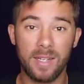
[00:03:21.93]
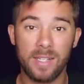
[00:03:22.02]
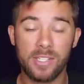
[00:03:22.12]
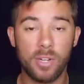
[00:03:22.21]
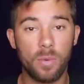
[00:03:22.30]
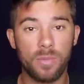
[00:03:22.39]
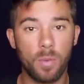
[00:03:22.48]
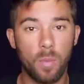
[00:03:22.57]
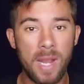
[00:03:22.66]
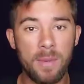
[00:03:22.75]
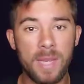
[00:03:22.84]
So the
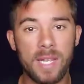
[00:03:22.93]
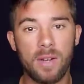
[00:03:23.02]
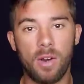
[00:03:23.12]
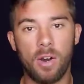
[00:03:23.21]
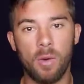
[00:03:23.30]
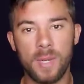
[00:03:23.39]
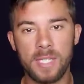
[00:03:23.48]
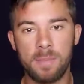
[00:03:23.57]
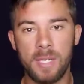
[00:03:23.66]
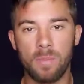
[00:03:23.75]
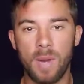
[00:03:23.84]
way we can always
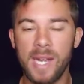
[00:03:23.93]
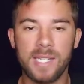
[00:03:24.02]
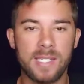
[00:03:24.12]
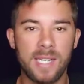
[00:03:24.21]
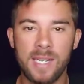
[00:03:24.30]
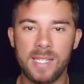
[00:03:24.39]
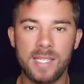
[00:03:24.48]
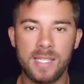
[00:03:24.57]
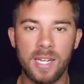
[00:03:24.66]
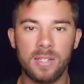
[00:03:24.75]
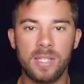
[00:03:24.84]
be right is not
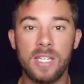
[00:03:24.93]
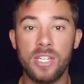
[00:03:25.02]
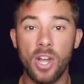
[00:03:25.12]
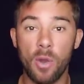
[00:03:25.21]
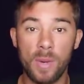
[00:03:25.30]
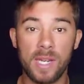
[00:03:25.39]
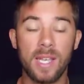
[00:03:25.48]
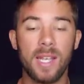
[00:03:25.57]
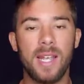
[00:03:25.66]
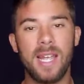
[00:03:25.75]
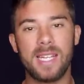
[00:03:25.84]
necessarily knowing
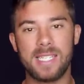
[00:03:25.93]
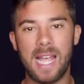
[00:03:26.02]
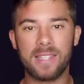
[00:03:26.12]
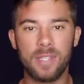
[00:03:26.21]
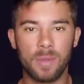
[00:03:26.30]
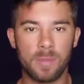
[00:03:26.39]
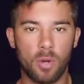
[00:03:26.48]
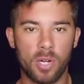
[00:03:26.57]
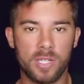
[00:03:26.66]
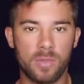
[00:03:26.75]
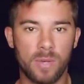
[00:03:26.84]
exactly what the
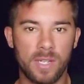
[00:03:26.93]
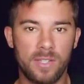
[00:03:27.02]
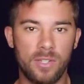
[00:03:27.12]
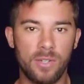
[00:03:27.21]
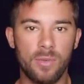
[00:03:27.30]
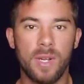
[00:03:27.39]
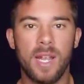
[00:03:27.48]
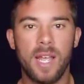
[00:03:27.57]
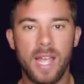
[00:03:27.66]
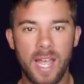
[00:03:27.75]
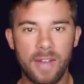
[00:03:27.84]
market's going to do
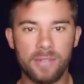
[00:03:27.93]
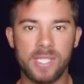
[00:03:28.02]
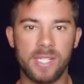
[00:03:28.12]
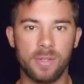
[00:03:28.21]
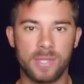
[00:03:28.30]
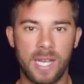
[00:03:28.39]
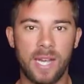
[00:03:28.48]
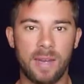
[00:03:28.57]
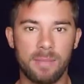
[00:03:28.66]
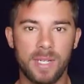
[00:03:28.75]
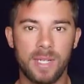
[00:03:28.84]
every single
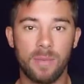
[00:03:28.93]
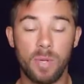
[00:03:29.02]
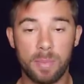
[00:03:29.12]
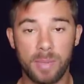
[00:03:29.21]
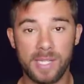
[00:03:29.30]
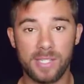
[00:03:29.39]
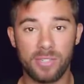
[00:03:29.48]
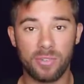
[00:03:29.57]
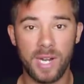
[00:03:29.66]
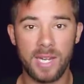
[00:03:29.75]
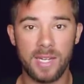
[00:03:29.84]
time we place a
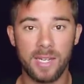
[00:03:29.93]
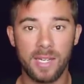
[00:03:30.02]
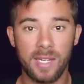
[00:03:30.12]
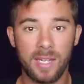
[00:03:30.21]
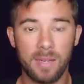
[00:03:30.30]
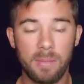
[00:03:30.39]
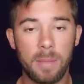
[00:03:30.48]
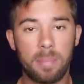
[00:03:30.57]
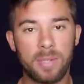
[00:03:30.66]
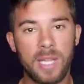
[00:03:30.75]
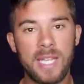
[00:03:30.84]
trade,
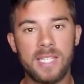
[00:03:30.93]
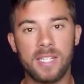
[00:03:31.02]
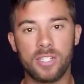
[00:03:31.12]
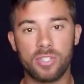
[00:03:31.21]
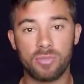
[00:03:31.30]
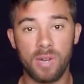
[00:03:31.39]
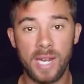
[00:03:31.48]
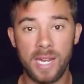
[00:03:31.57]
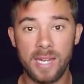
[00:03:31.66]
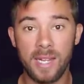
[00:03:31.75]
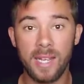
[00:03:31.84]
but placing a
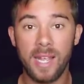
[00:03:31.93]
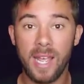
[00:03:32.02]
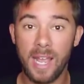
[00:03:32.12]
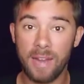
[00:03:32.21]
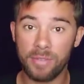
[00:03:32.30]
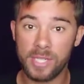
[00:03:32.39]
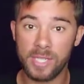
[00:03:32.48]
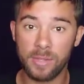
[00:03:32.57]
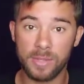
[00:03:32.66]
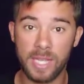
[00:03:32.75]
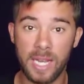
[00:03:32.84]
trade every
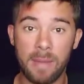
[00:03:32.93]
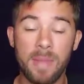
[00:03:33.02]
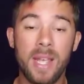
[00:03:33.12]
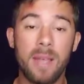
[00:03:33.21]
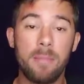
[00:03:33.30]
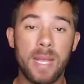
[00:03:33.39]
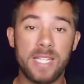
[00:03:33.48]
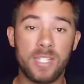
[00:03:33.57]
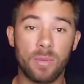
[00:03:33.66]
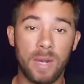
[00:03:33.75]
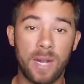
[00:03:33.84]
single time
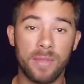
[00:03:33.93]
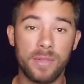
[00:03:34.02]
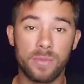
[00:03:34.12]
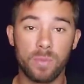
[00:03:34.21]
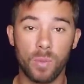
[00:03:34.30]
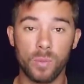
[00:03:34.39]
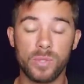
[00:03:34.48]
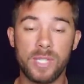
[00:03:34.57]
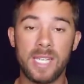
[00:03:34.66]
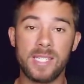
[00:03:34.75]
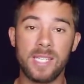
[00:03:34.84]
based around those rules.
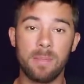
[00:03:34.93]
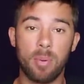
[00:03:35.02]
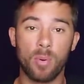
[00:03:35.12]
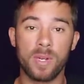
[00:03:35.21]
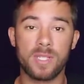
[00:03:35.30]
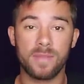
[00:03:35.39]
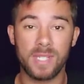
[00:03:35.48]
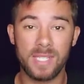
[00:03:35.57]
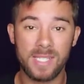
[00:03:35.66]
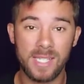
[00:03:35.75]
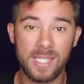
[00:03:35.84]
That's the importance of
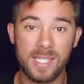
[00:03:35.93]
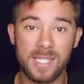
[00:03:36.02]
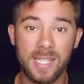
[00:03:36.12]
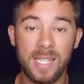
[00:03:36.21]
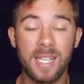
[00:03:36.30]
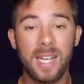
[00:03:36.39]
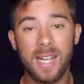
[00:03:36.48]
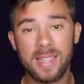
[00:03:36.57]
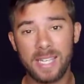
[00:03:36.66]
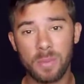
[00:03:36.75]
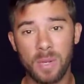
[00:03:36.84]
consistency,
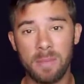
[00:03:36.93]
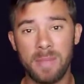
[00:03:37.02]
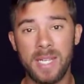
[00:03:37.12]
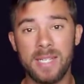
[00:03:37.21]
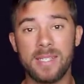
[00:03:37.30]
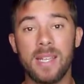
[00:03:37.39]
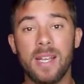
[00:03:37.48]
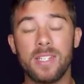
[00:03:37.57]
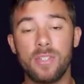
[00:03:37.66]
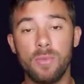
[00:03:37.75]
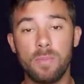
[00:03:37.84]
and that's what it means
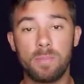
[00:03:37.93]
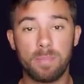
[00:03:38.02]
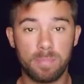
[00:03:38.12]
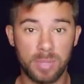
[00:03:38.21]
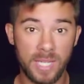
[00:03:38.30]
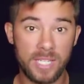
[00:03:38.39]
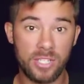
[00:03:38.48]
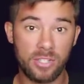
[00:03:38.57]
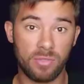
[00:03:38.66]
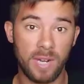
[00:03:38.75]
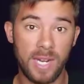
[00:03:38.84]
to place
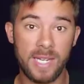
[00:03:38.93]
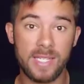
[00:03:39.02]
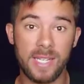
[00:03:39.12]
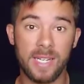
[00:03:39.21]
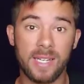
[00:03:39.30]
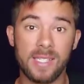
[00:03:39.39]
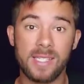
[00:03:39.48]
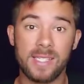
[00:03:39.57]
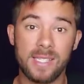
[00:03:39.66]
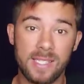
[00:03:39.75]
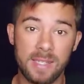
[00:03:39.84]
trades in a
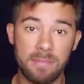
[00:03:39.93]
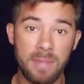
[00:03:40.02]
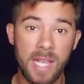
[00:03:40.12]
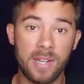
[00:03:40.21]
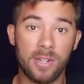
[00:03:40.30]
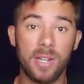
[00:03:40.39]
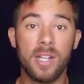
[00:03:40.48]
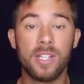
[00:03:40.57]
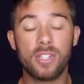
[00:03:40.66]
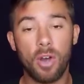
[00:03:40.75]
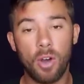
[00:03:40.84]
consistent manner.
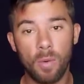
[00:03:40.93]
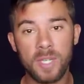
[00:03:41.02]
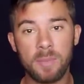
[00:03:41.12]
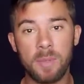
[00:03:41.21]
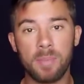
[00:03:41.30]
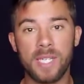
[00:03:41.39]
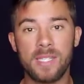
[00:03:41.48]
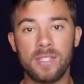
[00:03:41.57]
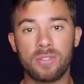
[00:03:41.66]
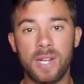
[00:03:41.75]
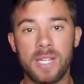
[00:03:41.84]
To always be
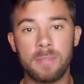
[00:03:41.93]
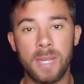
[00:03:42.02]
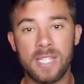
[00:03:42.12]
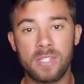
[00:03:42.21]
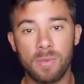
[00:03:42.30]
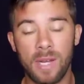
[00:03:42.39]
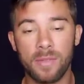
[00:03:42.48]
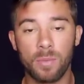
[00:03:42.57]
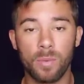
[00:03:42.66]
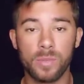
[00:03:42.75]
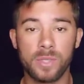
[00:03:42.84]
placing trades based around
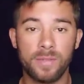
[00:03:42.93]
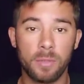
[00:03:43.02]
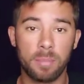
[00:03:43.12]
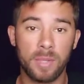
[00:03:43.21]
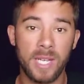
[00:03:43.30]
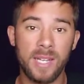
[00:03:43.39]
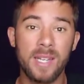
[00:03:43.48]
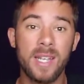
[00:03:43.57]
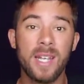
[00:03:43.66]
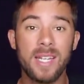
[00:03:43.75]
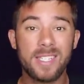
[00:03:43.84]
the rules of your plan
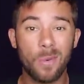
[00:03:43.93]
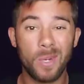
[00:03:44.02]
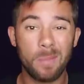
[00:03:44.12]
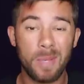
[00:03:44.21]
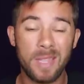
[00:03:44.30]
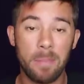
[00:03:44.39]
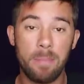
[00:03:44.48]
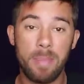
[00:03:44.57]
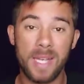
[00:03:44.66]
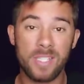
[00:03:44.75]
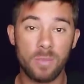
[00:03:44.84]
is going to be the
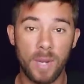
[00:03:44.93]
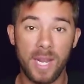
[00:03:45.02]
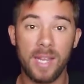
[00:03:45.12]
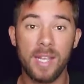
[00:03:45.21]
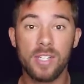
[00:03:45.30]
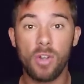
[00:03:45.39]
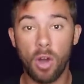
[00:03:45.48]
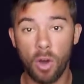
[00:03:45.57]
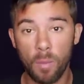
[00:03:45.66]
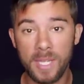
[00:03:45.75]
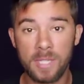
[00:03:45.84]
best way to
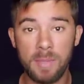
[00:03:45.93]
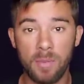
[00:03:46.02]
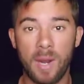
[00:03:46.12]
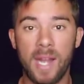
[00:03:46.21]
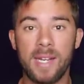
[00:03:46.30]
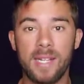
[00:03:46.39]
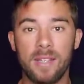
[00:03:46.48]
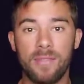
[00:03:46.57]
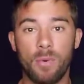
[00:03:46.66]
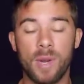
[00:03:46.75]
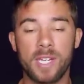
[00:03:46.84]
always be right in the
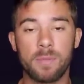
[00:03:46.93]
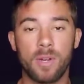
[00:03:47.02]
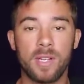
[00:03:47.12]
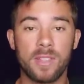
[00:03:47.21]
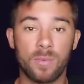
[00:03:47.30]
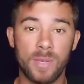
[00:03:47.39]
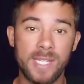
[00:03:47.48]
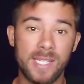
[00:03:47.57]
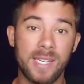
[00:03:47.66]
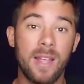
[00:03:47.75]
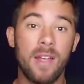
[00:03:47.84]
Forex market. The
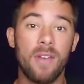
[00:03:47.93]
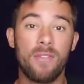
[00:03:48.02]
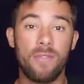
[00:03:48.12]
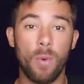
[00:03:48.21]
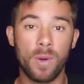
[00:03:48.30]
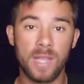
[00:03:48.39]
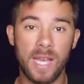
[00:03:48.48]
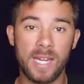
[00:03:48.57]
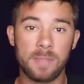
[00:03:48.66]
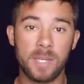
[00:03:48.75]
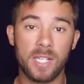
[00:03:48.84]
reason for
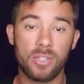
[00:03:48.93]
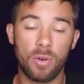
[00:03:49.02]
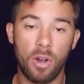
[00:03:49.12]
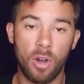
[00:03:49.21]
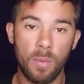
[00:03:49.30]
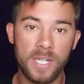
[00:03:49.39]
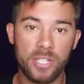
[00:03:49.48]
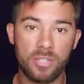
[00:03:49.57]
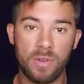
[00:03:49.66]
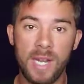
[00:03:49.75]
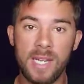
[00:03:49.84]
that is because you're always
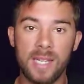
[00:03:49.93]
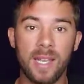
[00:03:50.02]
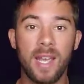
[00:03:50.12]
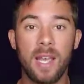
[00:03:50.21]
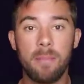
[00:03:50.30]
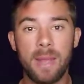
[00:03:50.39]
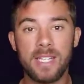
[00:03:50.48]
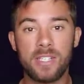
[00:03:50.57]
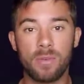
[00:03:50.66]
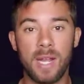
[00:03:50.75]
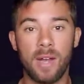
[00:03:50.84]
trading
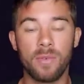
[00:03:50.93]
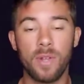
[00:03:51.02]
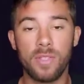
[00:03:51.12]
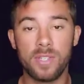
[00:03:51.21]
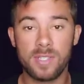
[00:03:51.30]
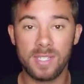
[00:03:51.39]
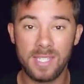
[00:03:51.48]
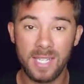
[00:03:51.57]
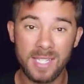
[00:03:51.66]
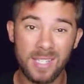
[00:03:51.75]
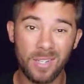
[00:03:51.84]
based around the
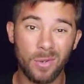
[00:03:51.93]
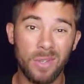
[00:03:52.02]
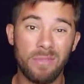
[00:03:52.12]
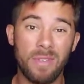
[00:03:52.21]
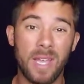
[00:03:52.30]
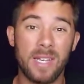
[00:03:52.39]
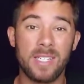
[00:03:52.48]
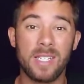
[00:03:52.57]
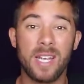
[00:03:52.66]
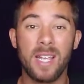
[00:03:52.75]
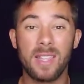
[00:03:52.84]
statistical
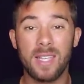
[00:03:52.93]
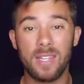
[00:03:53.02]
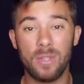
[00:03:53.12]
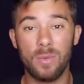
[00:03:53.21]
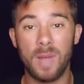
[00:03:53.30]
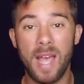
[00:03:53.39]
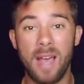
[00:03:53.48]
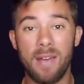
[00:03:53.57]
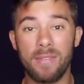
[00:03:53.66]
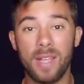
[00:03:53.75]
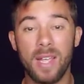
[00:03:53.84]
advantage that you have.